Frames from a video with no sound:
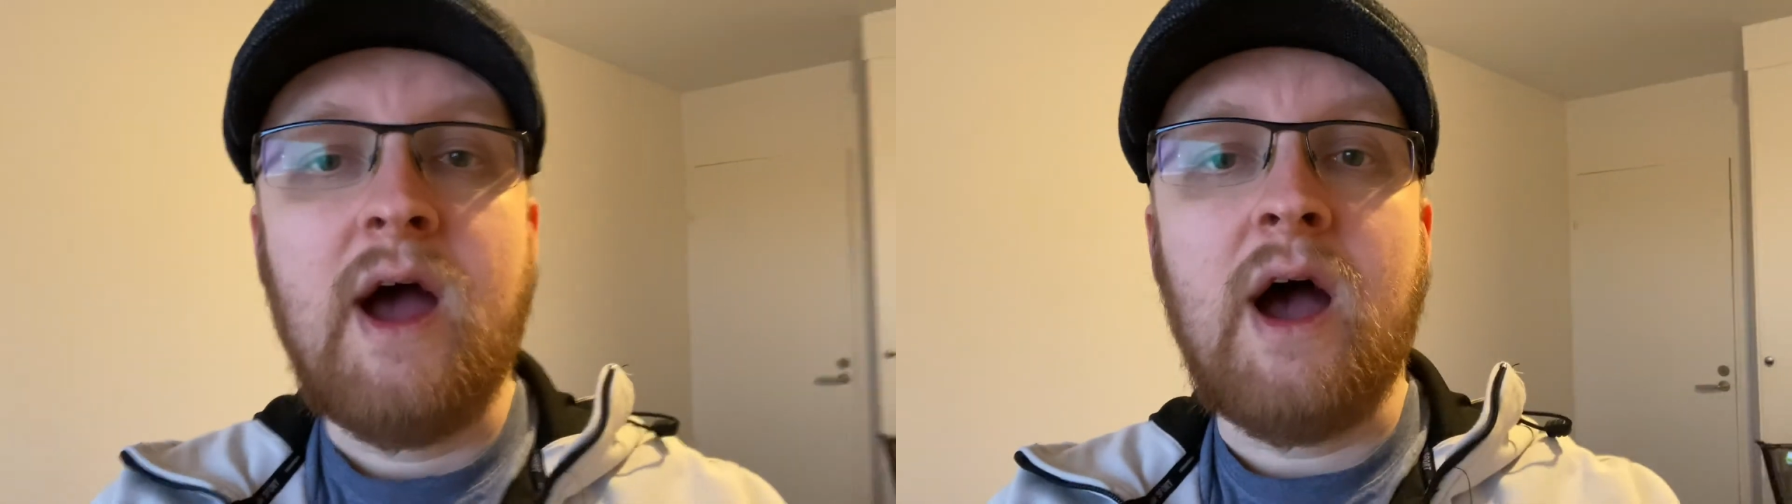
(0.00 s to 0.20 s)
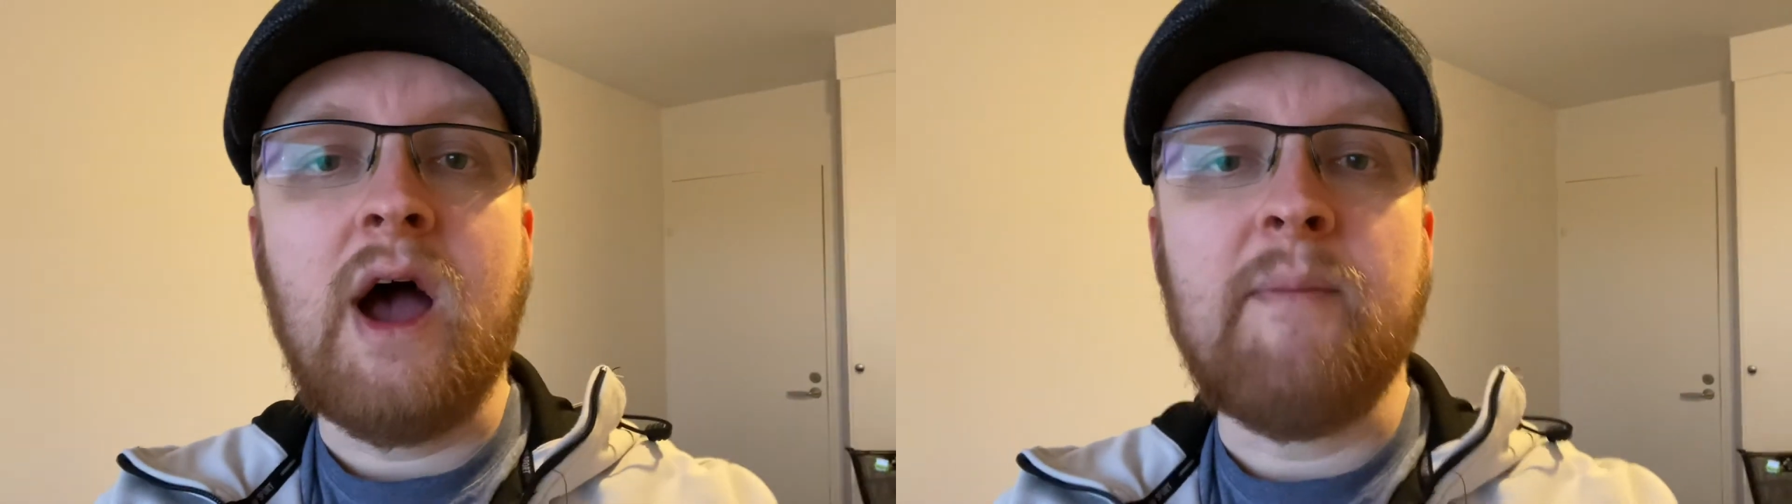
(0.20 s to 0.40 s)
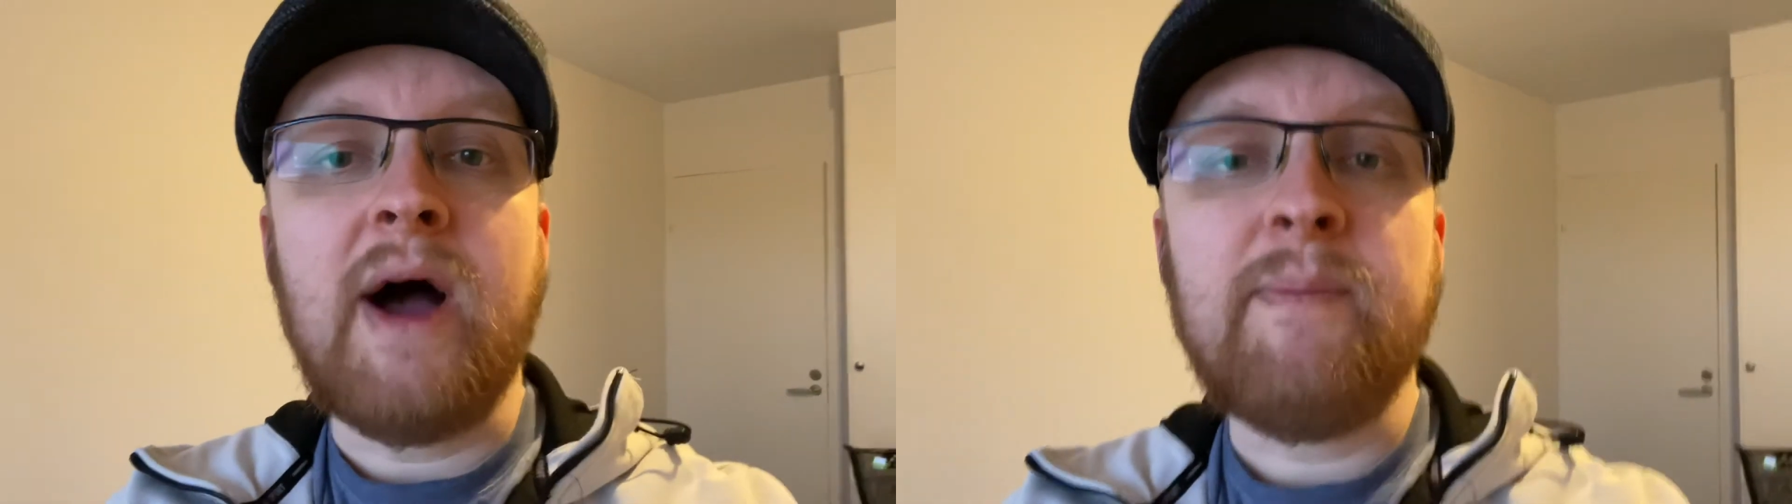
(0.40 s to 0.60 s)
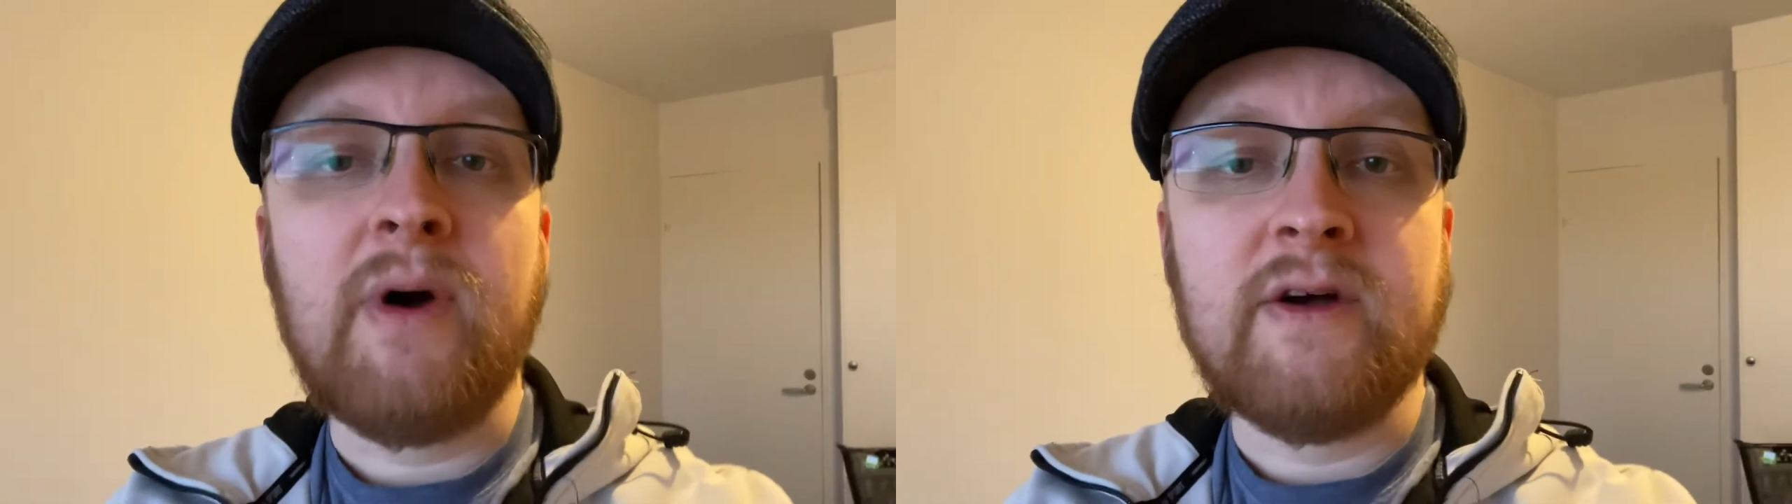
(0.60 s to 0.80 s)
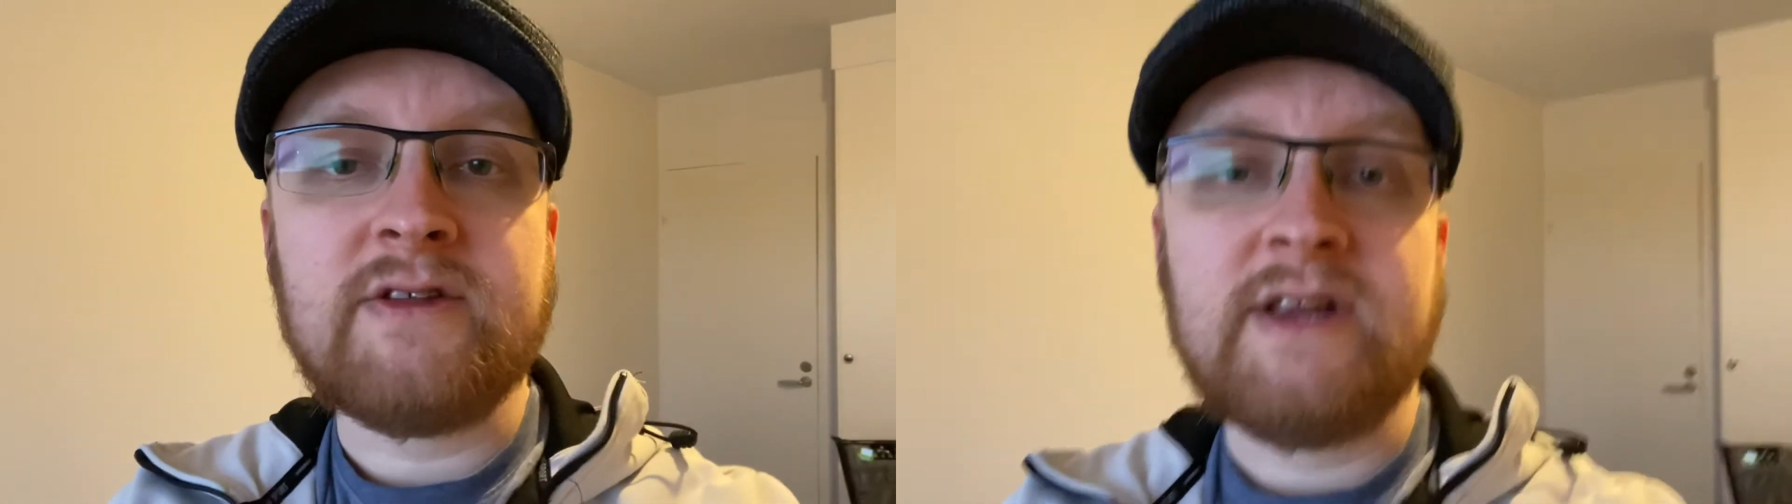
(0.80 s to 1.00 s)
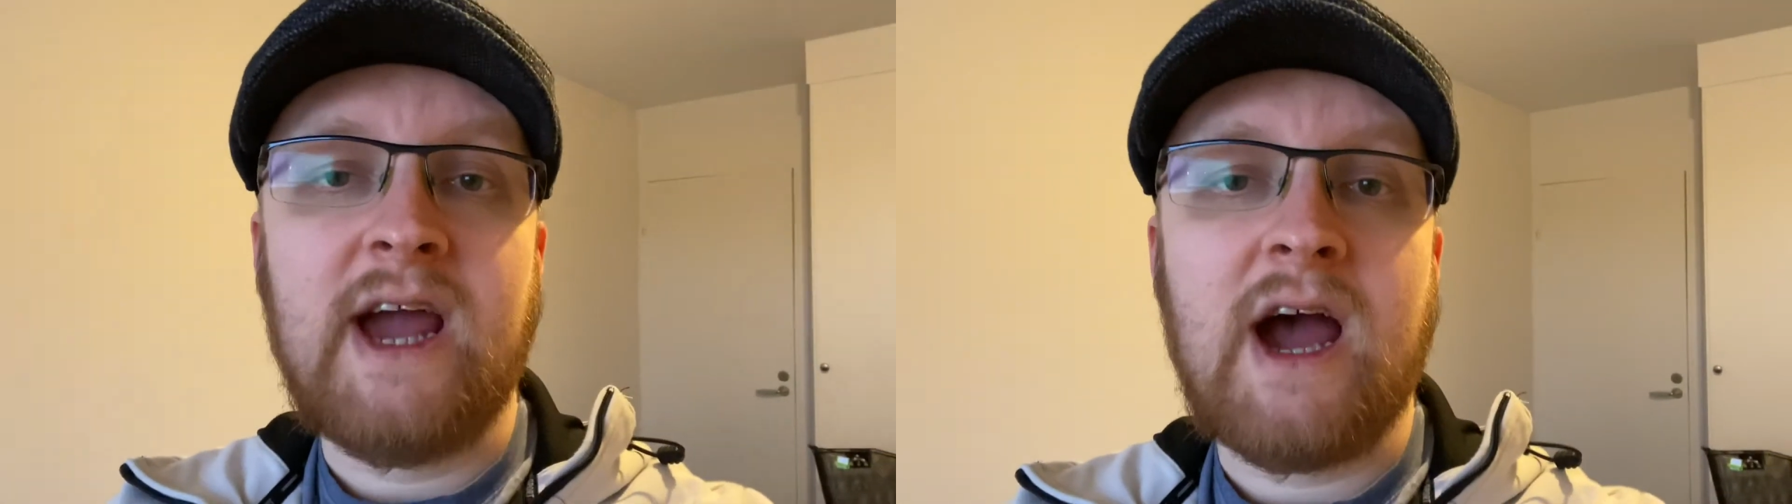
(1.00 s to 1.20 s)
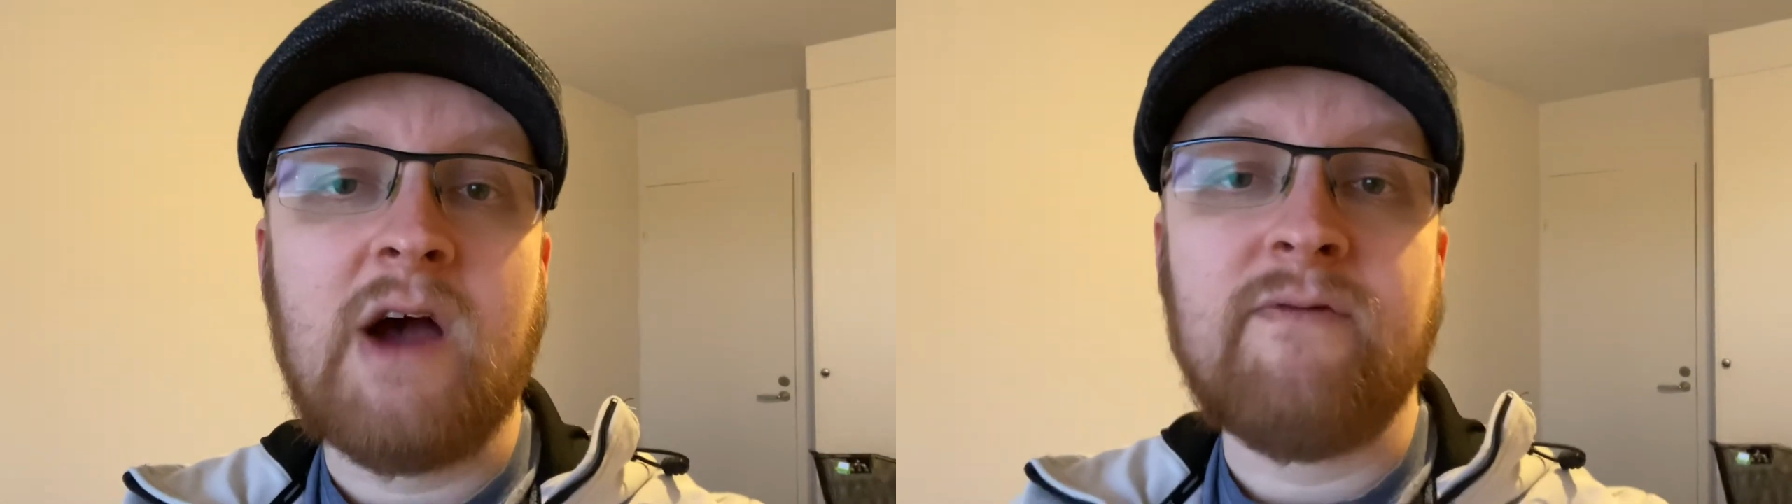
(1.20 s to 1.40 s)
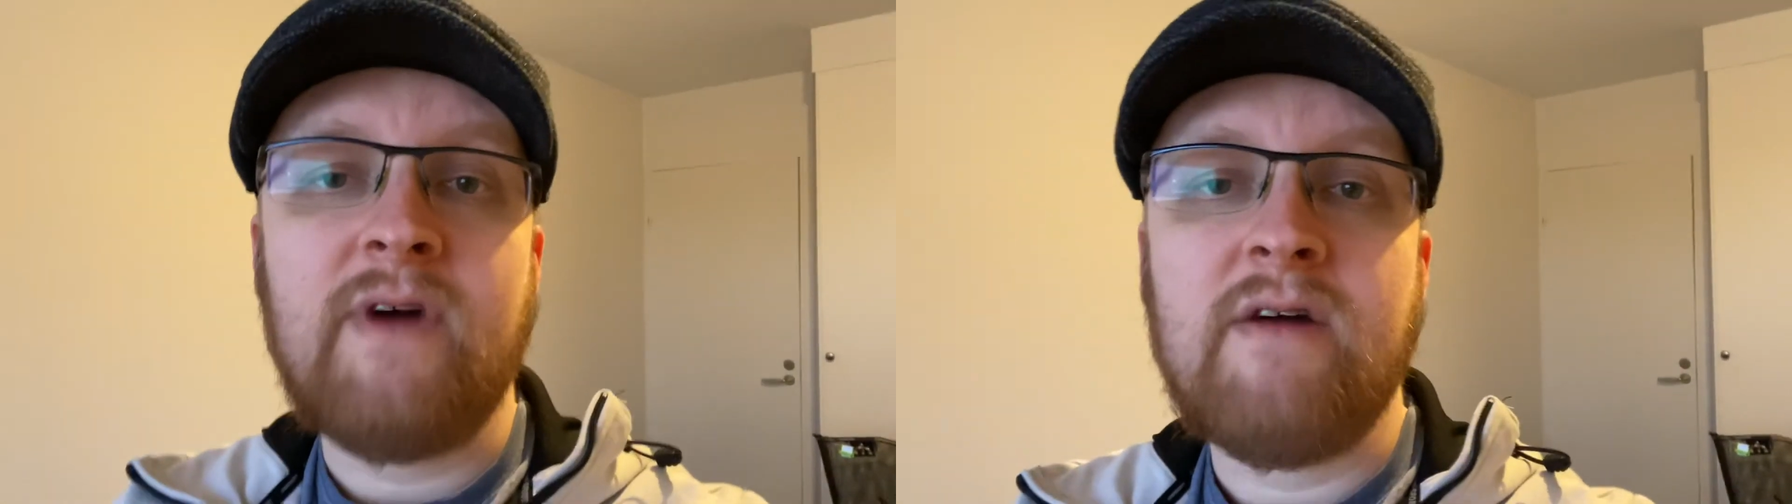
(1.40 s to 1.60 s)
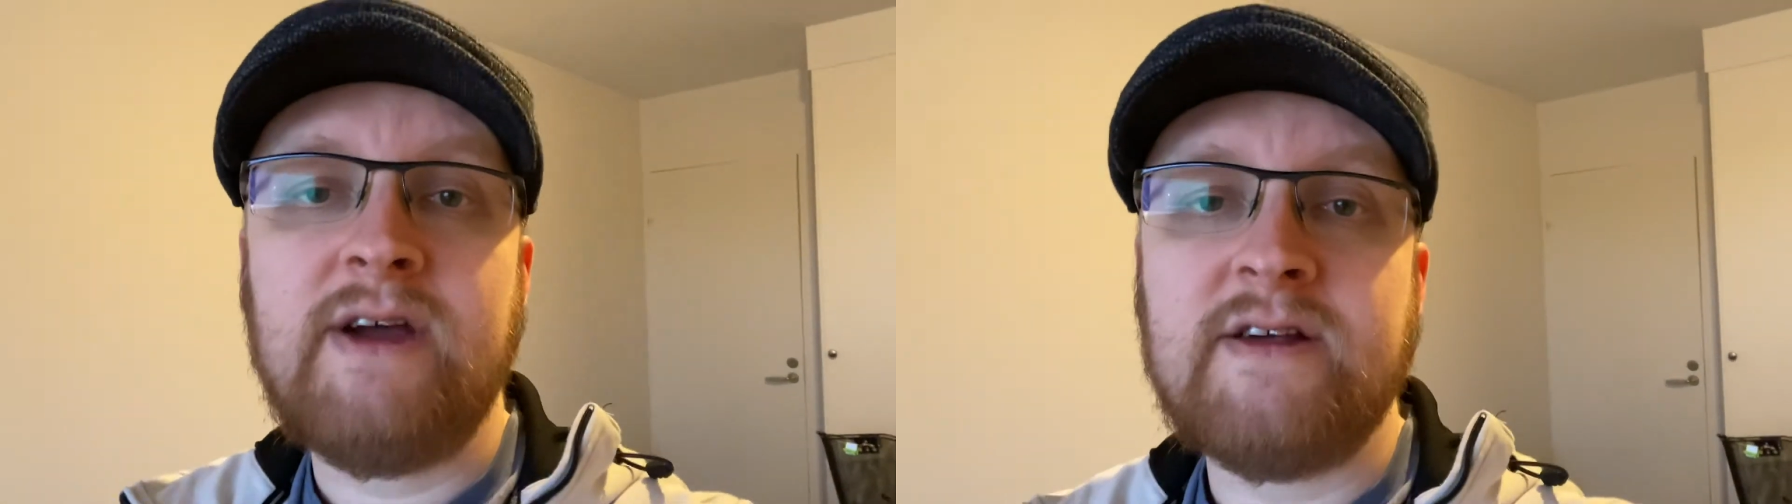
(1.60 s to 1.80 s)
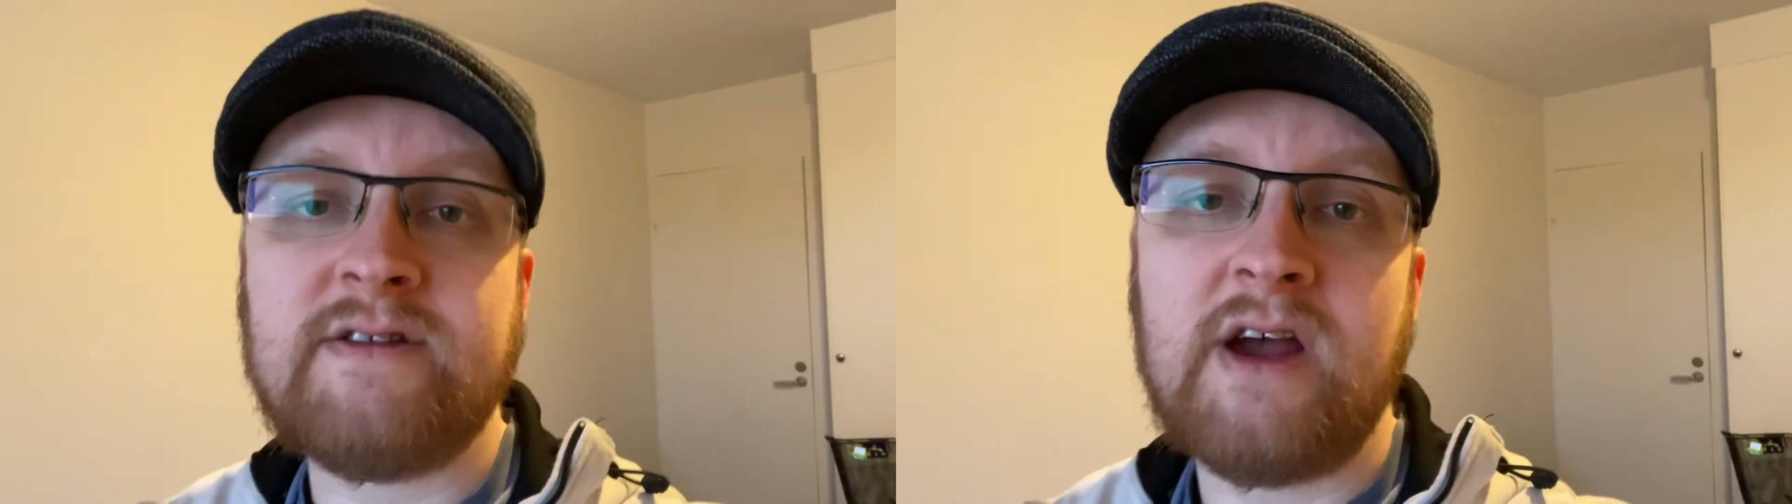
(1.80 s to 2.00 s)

I personally have various